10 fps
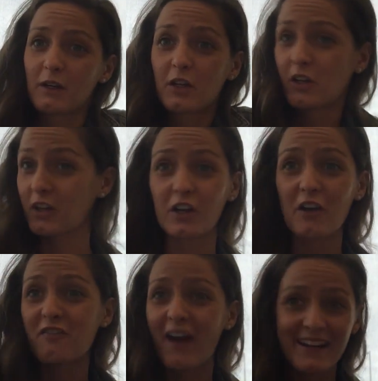I'm gonna
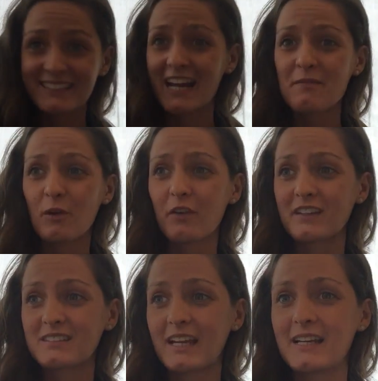go find 10 more
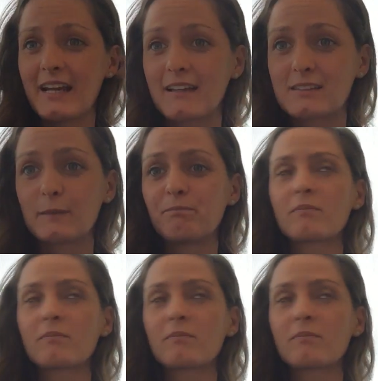that say yes.